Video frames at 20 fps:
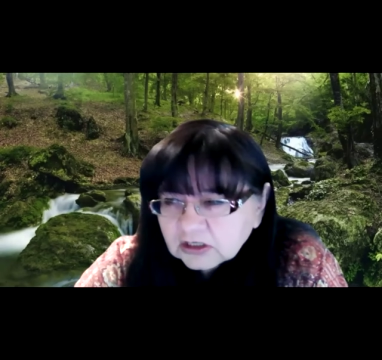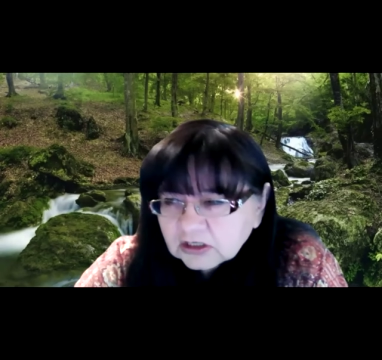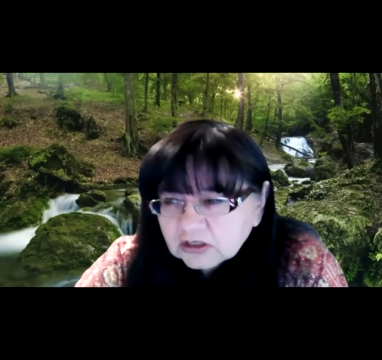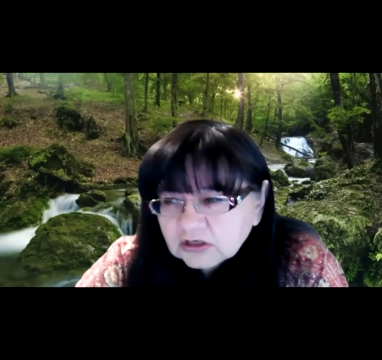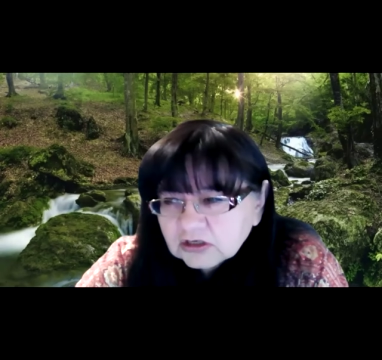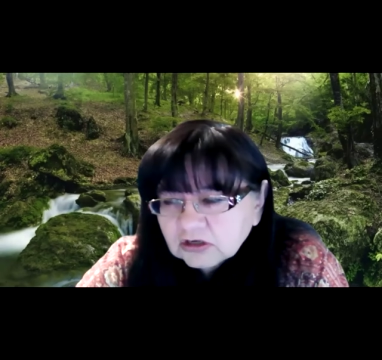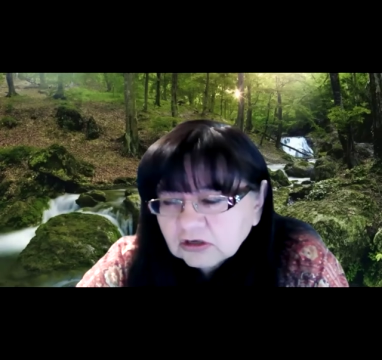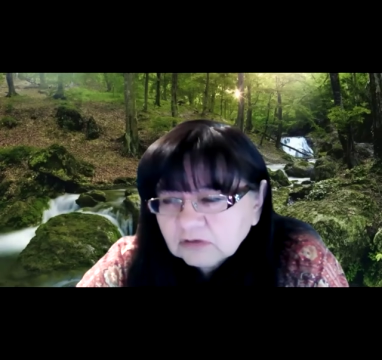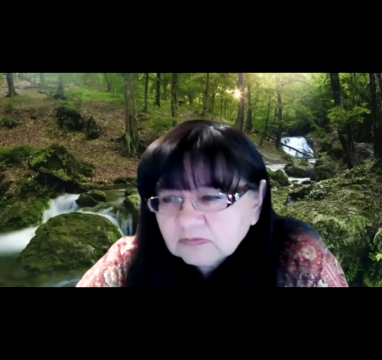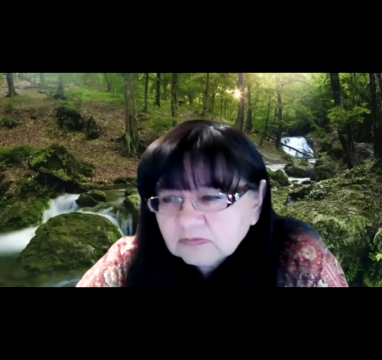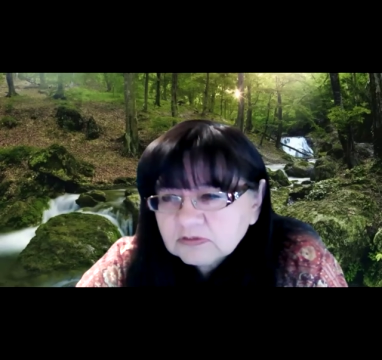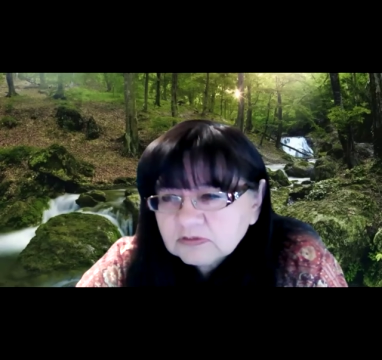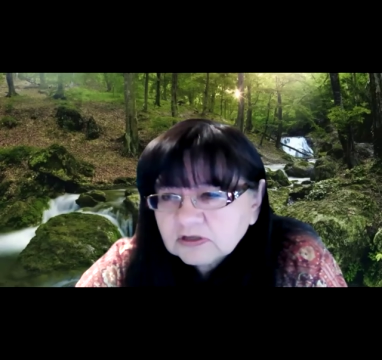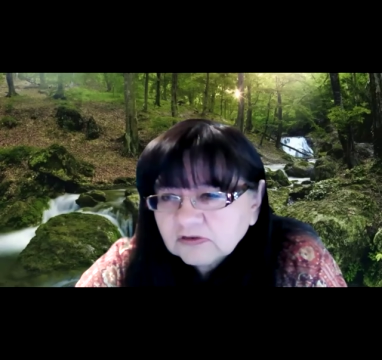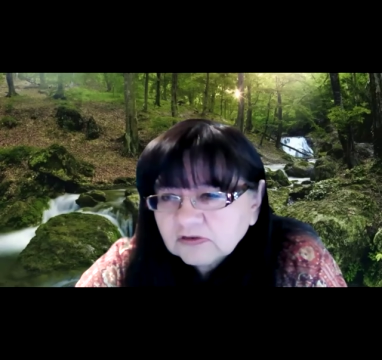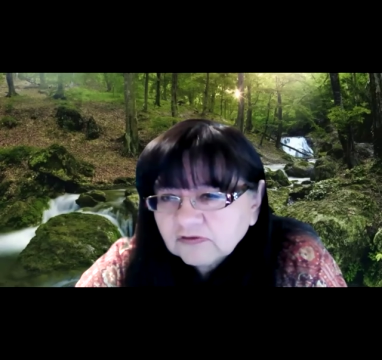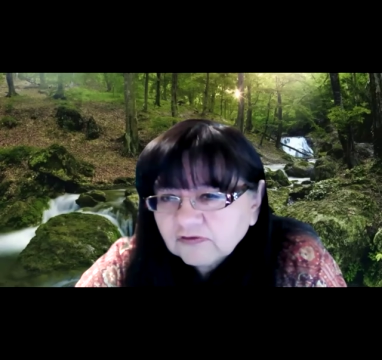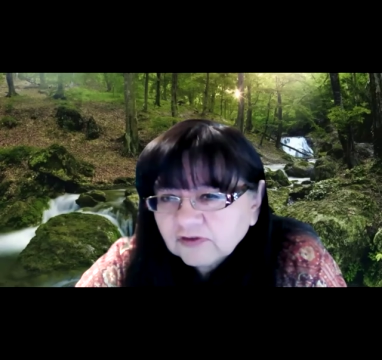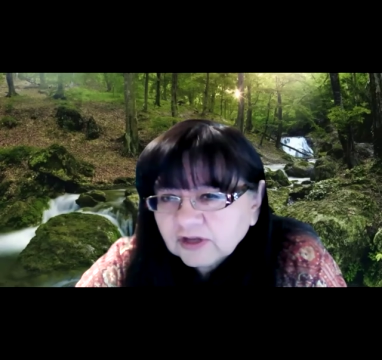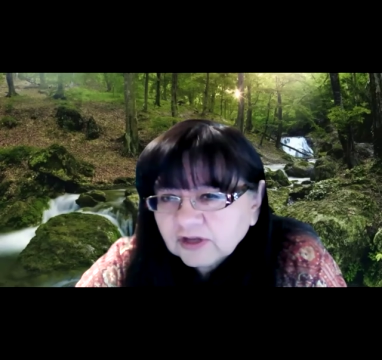in terms
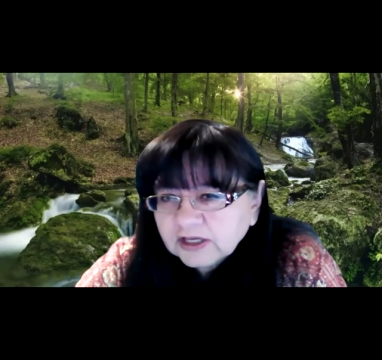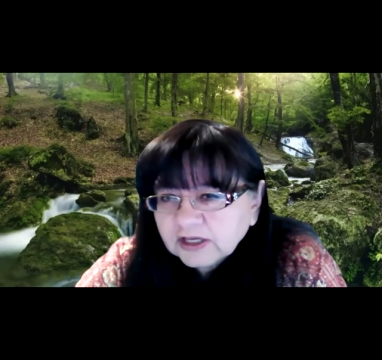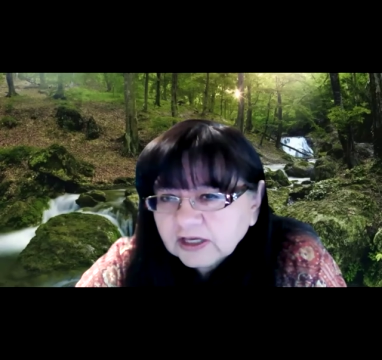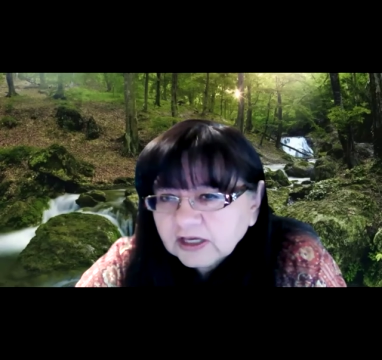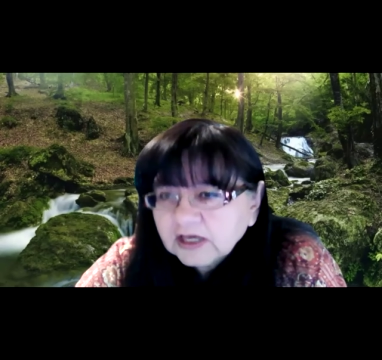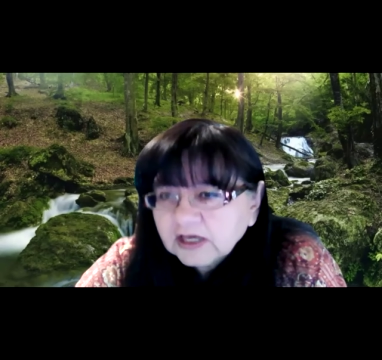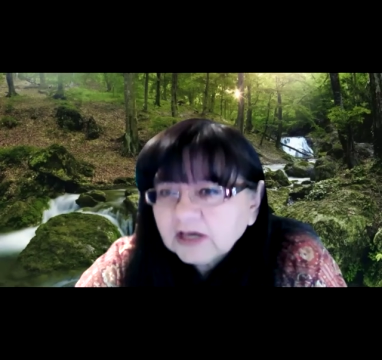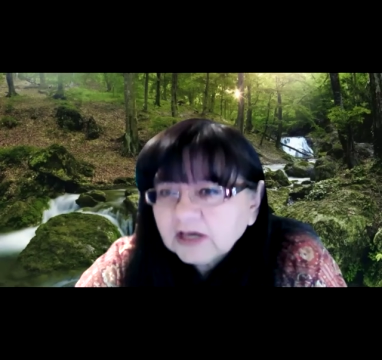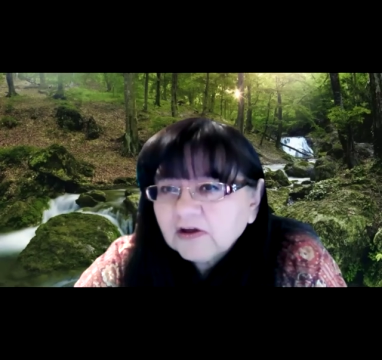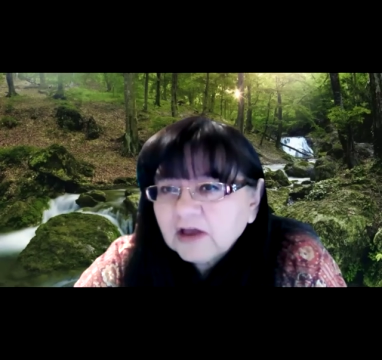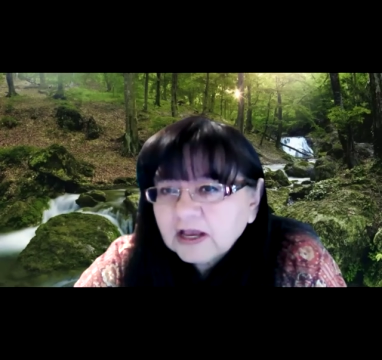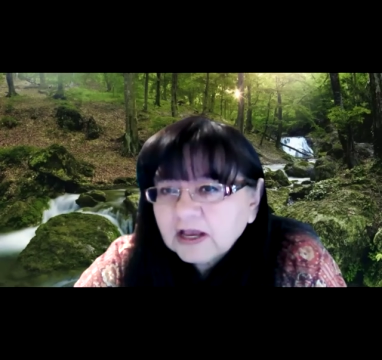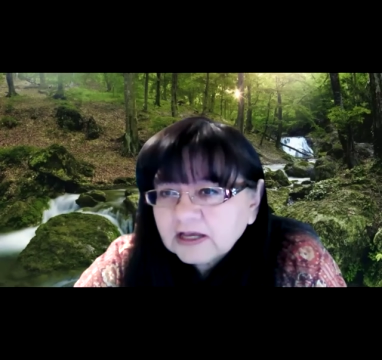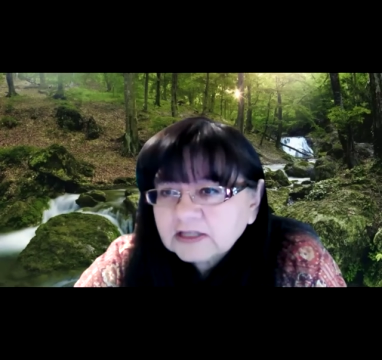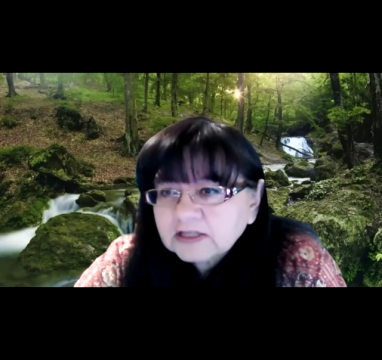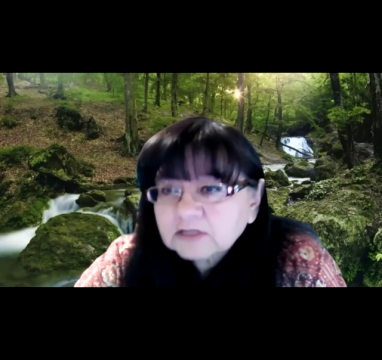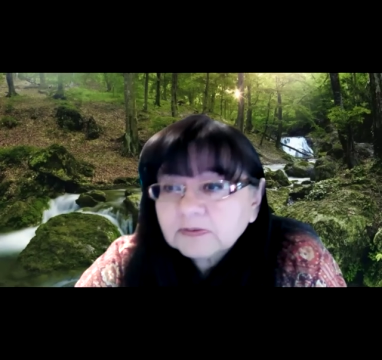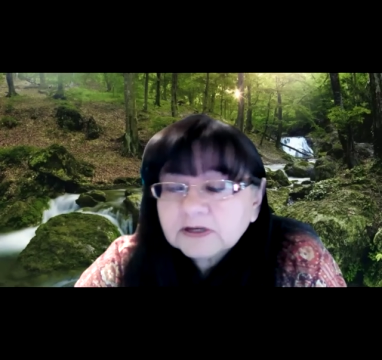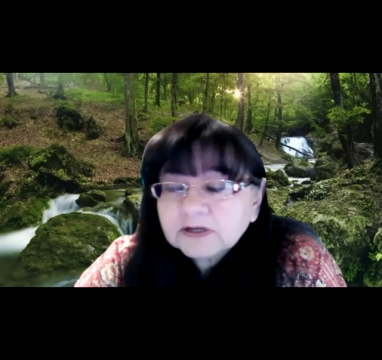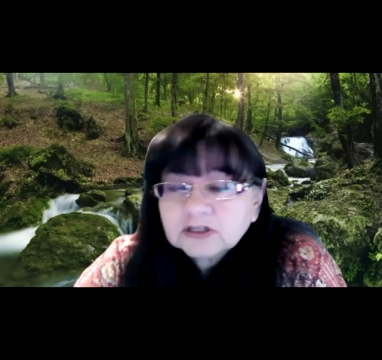of like,
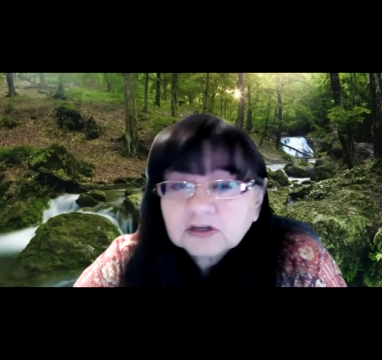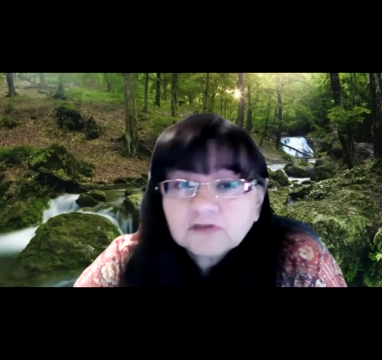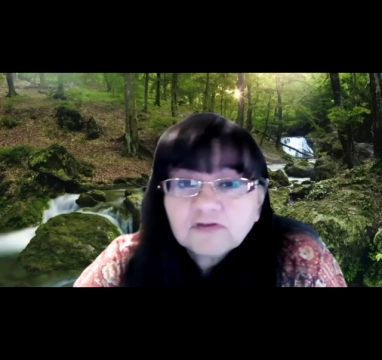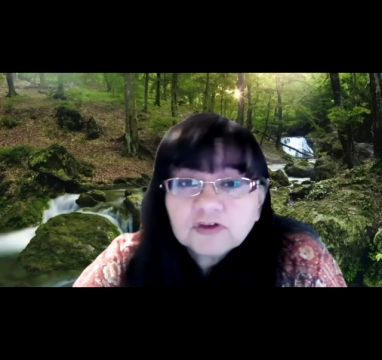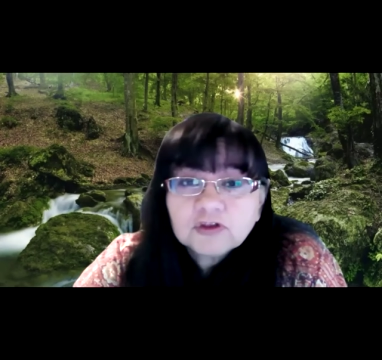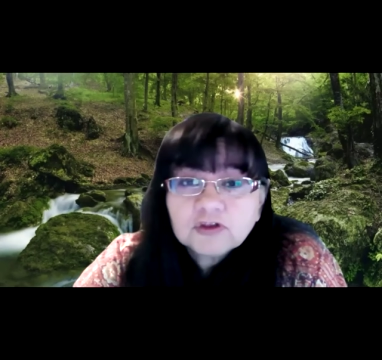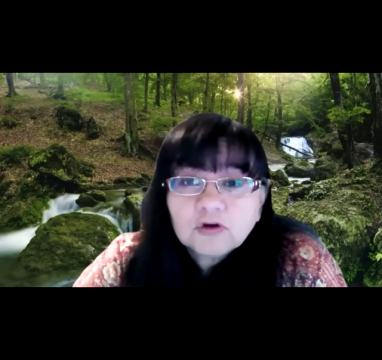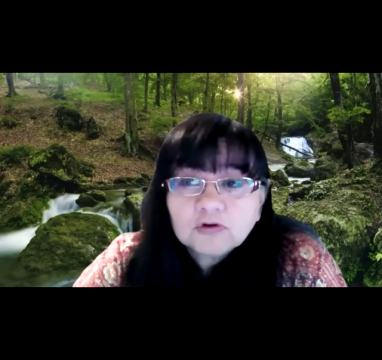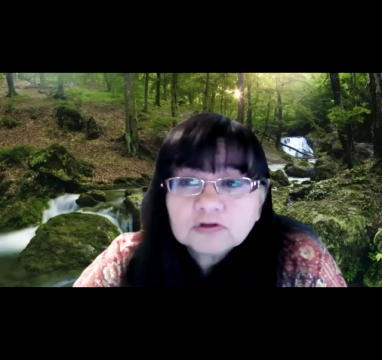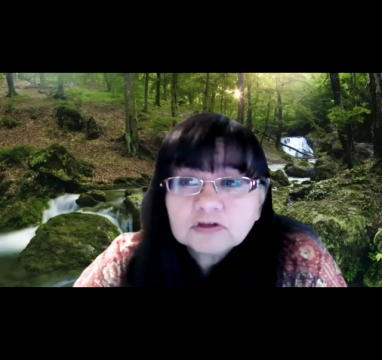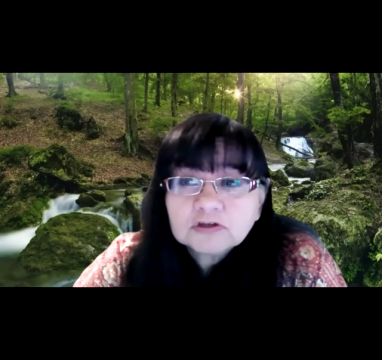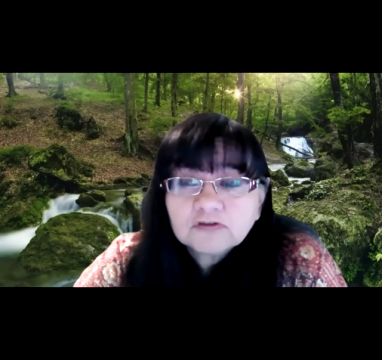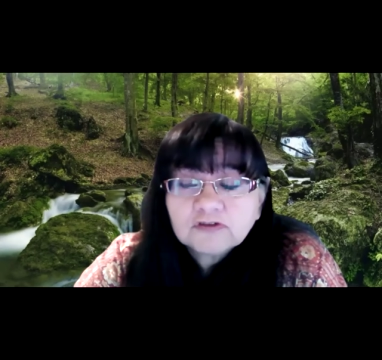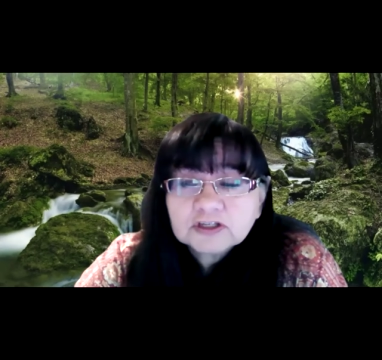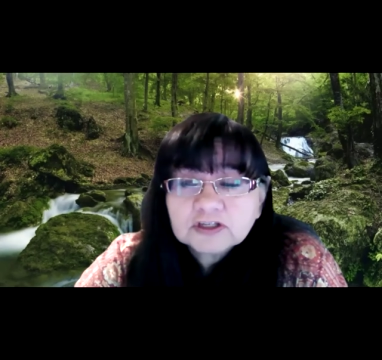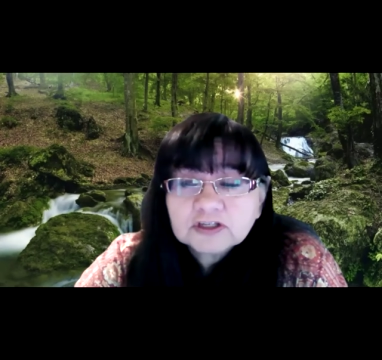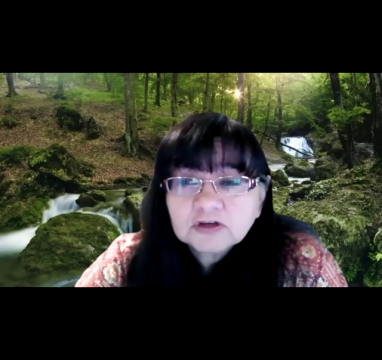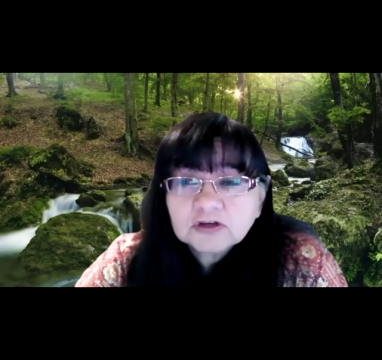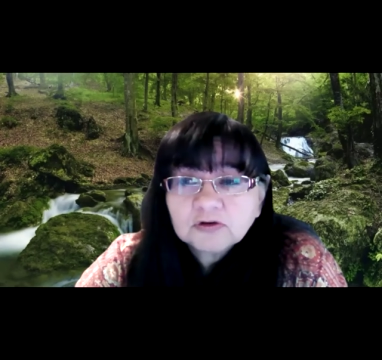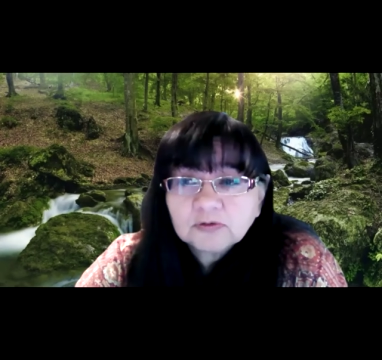especially for those of
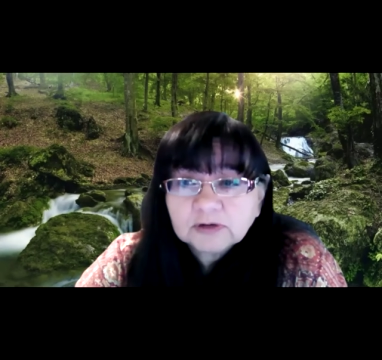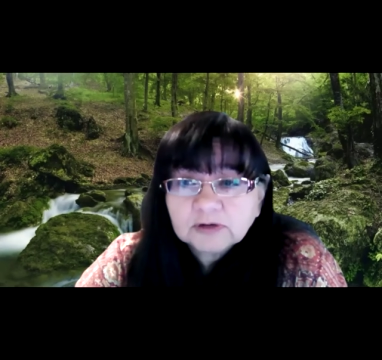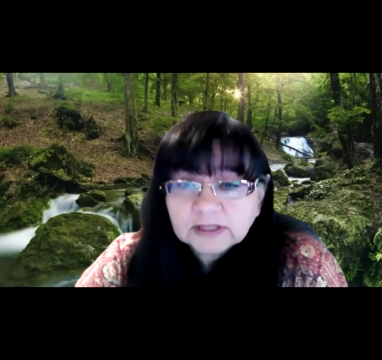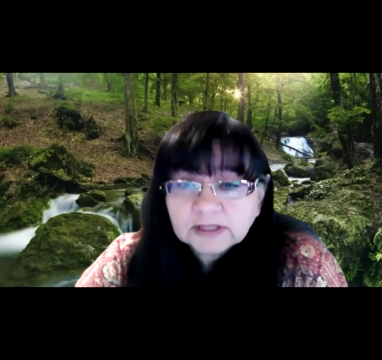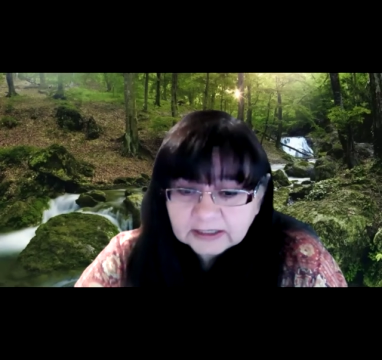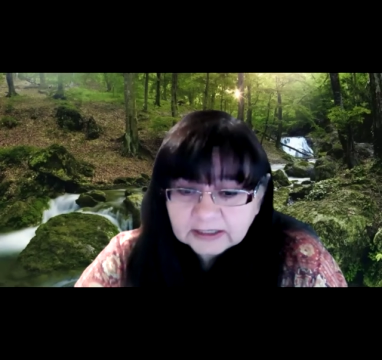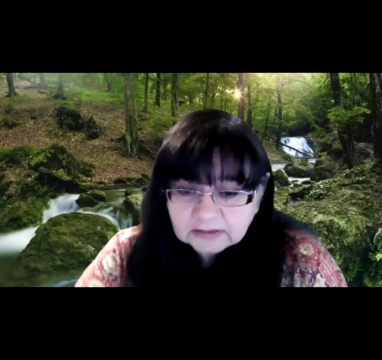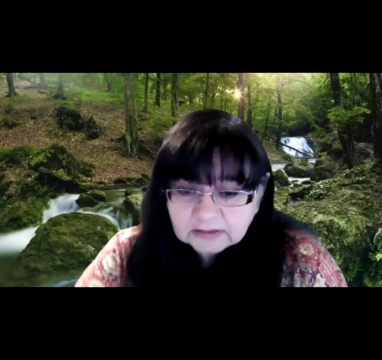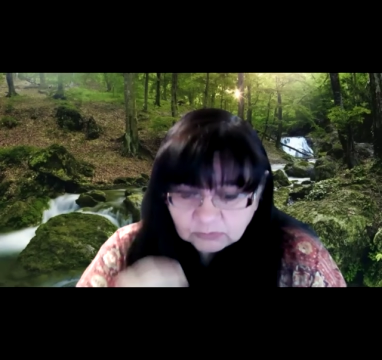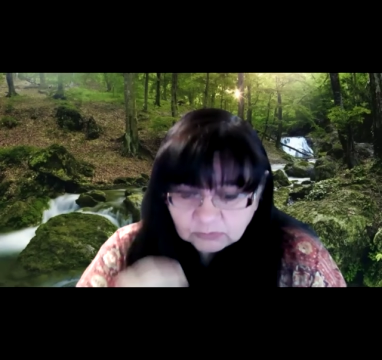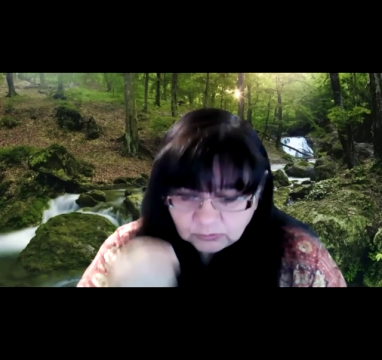us who are like